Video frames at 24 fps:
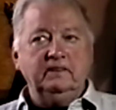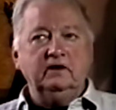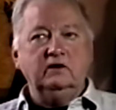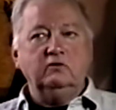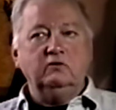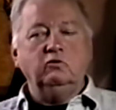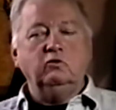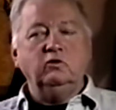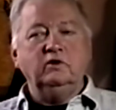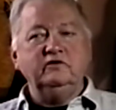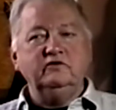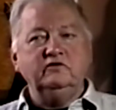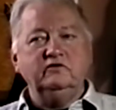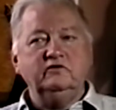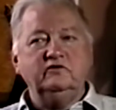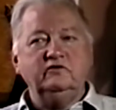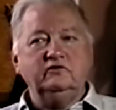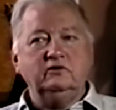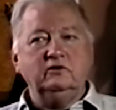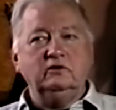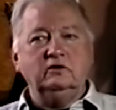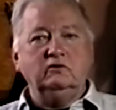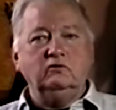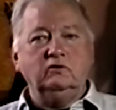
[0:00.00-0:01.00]
it wasn't
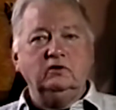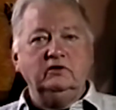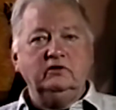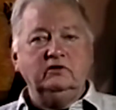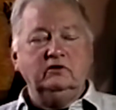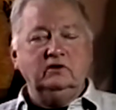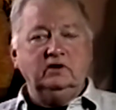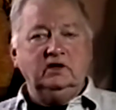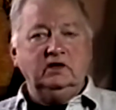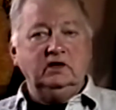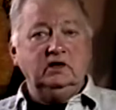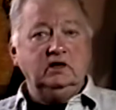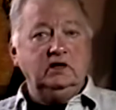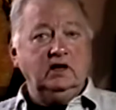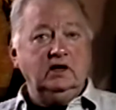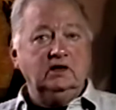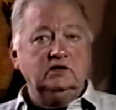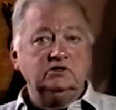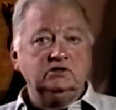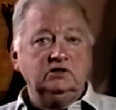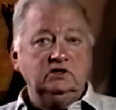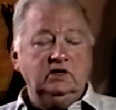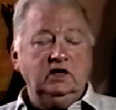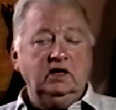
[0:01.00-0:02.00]
certain whether Eddie
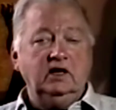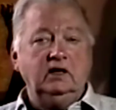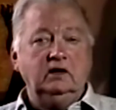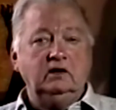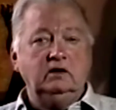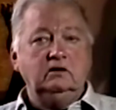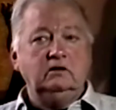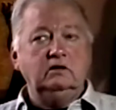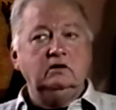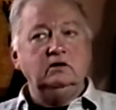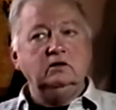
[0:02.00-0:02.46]
actually had